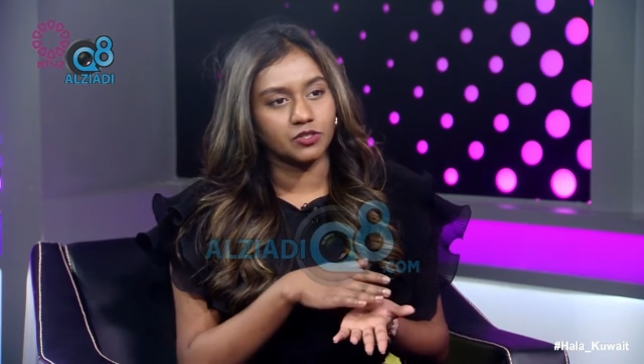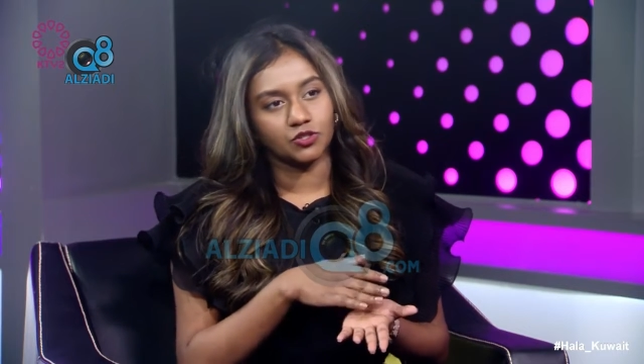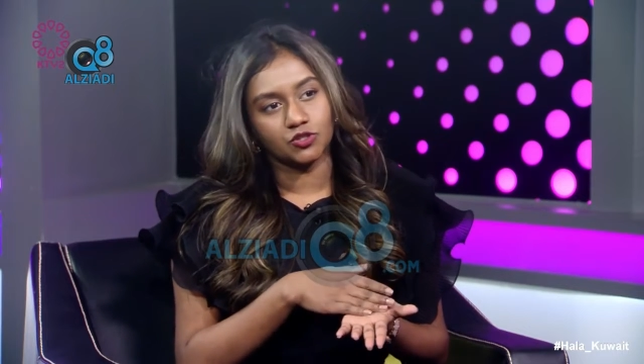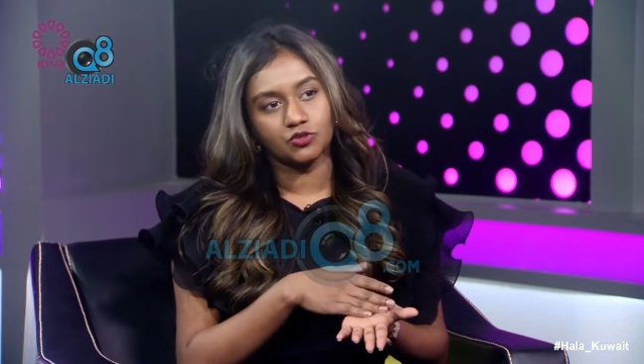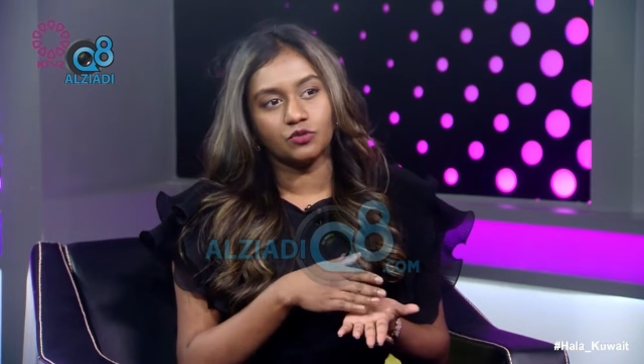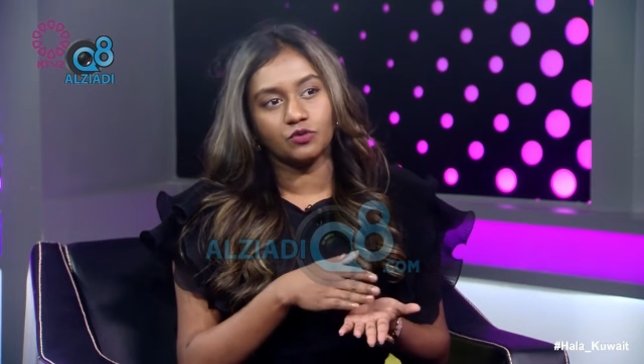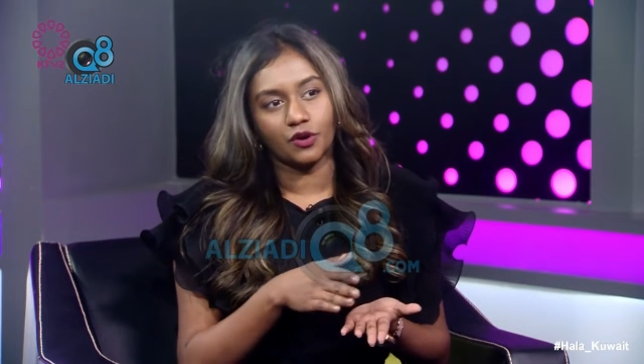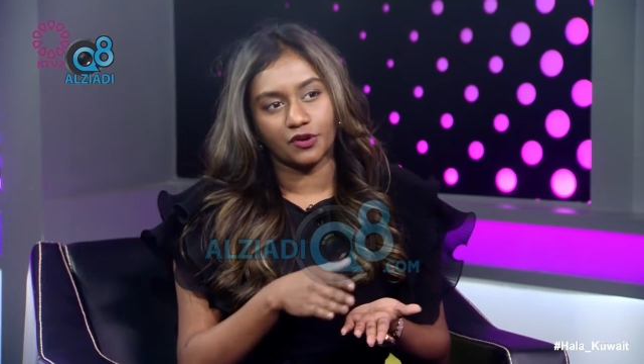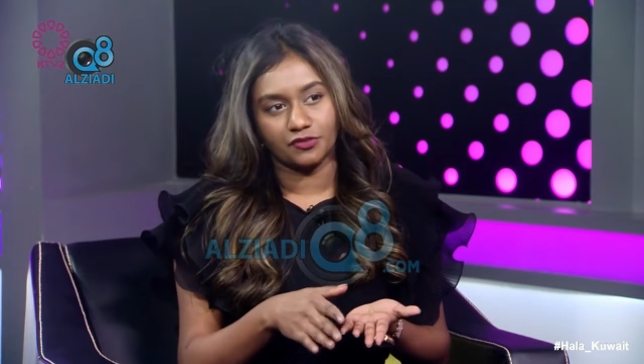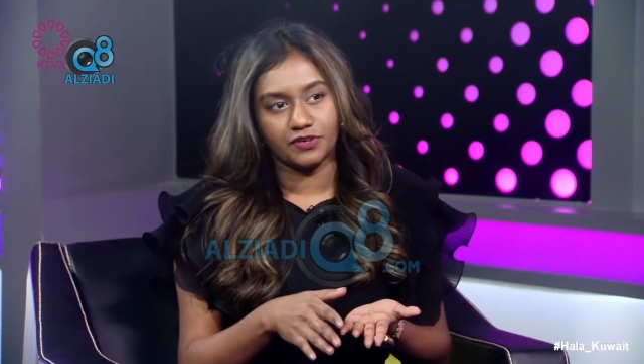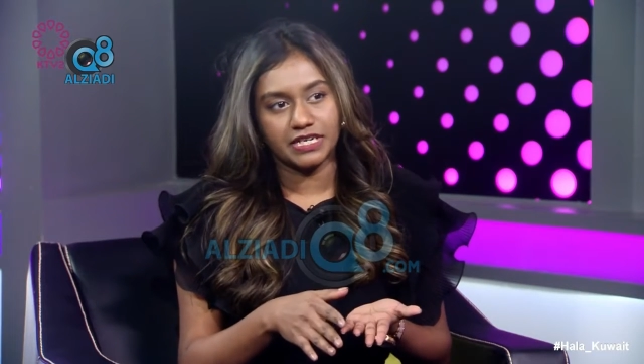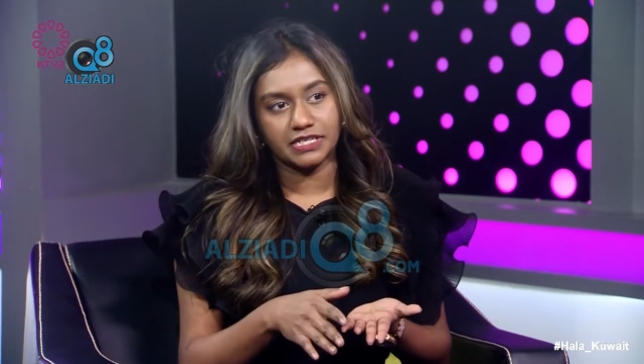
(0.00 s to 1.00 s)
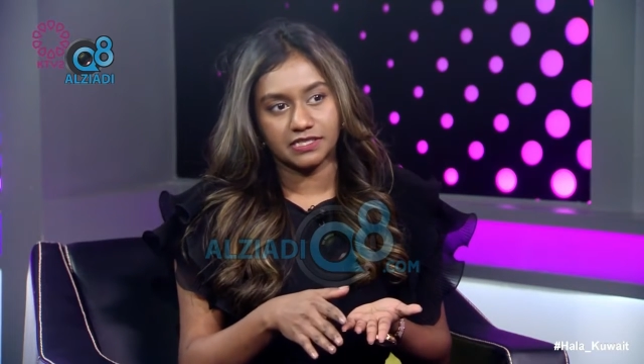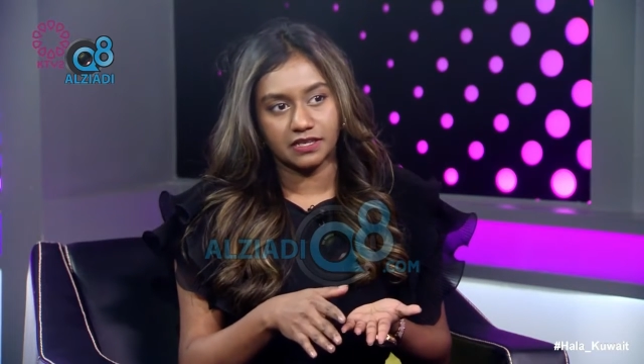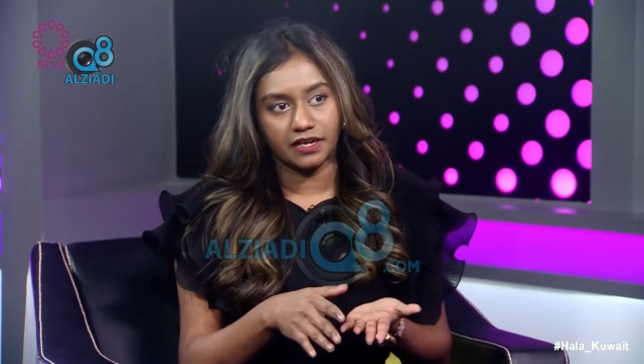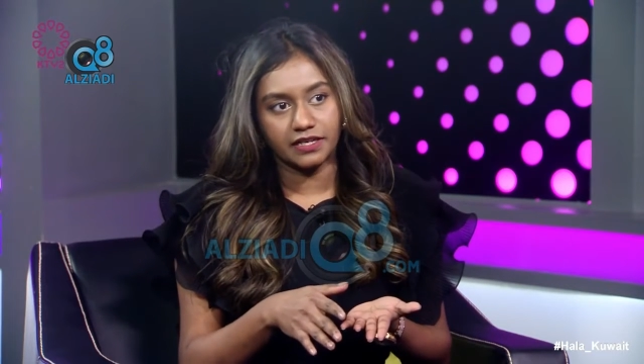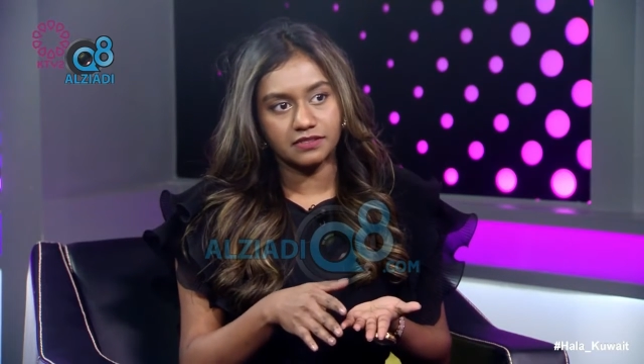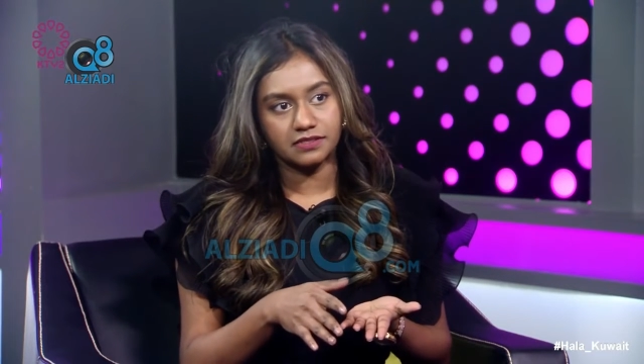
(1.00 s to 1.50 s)
to 2 or 3
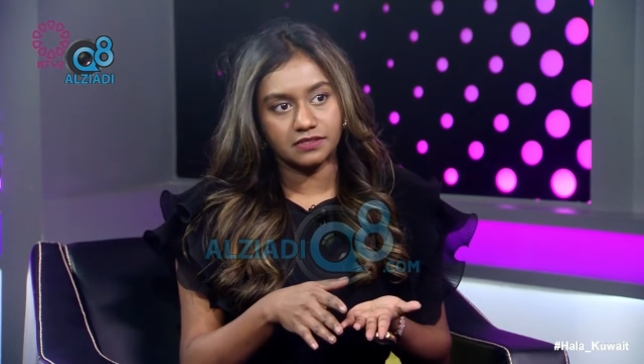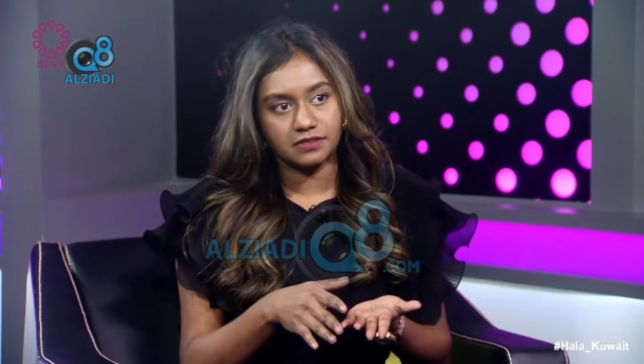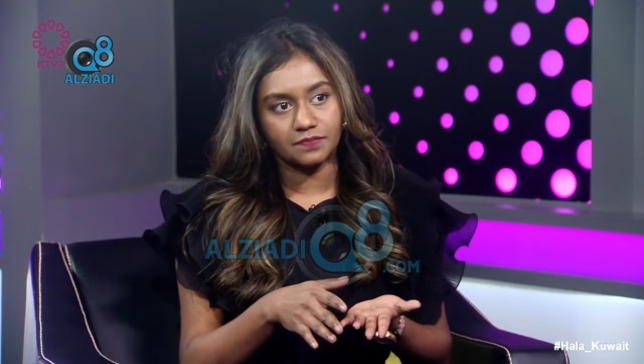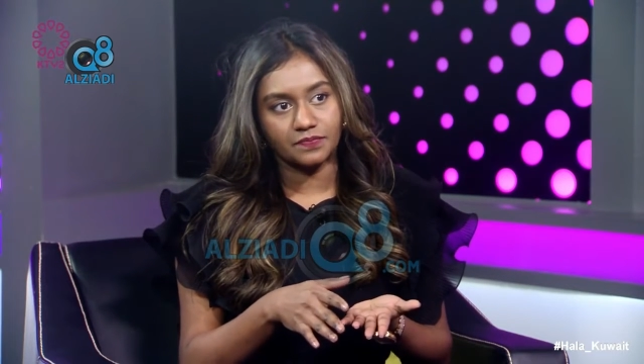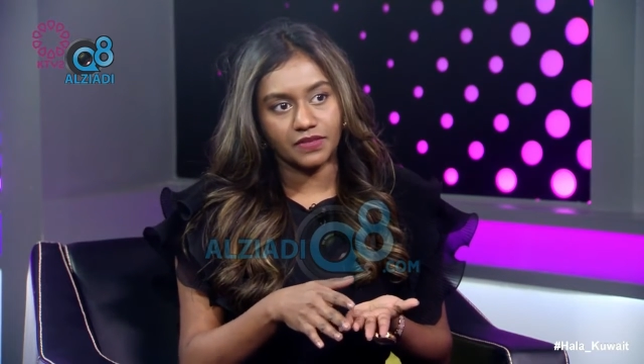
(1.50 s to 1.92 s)
designs,